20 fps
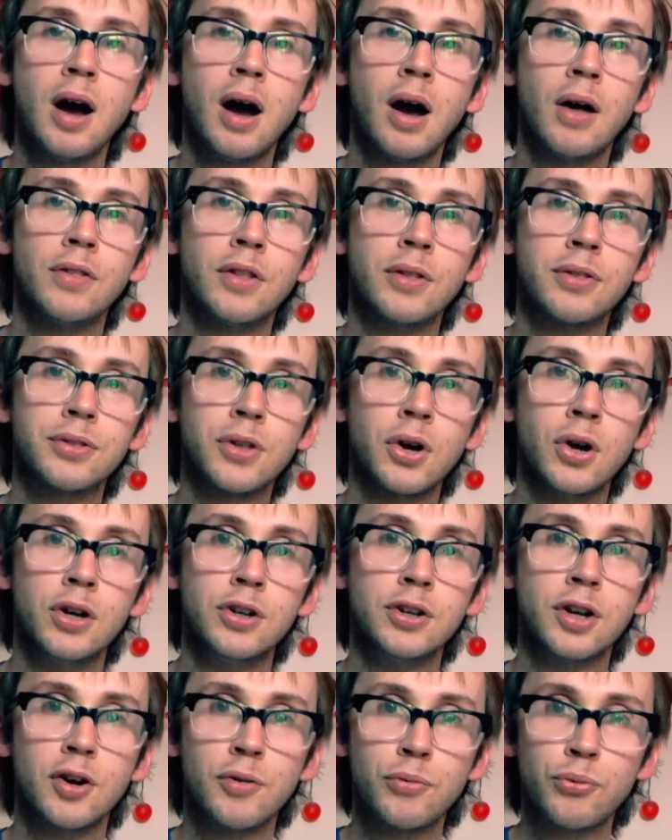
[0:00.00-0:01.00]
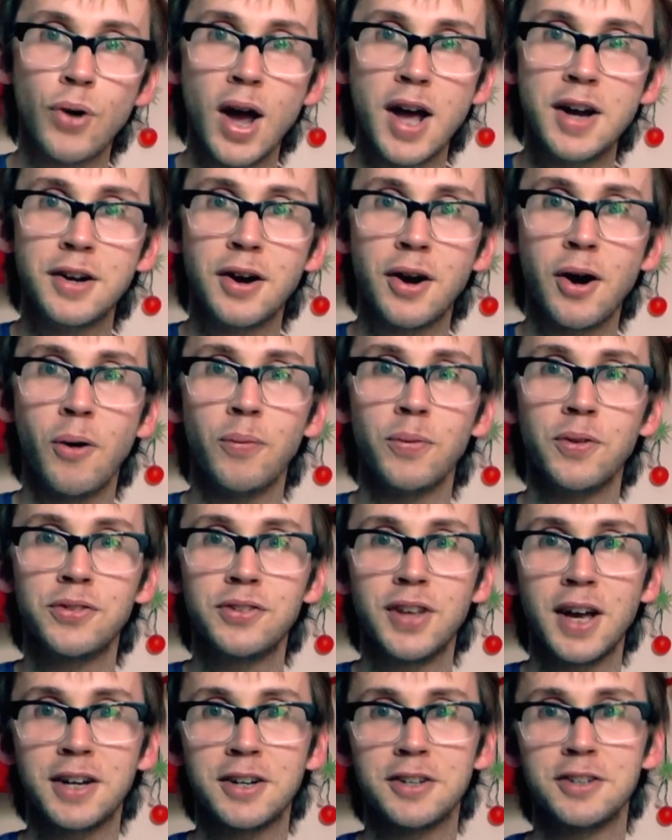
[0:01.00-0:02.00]
at the third fret on the
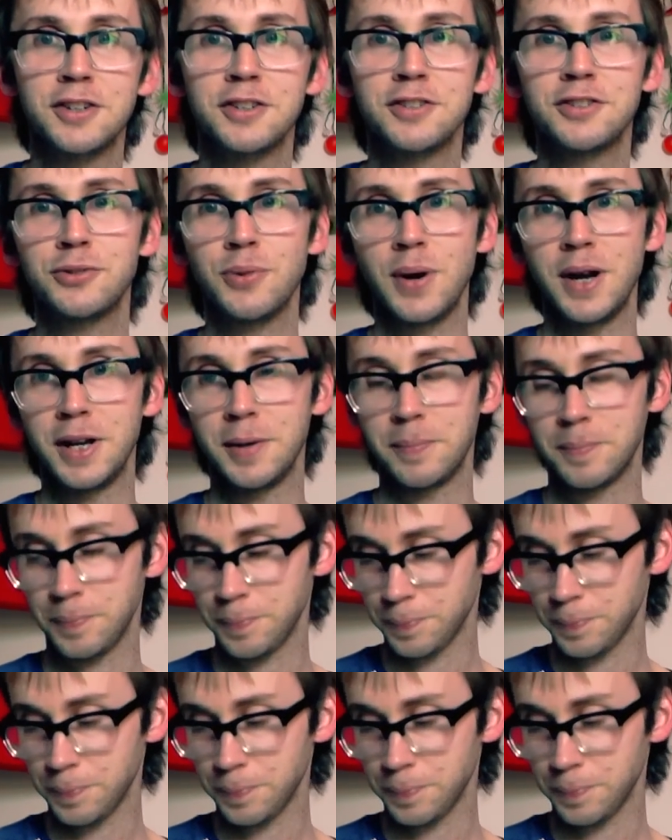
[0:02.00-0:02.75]
second string.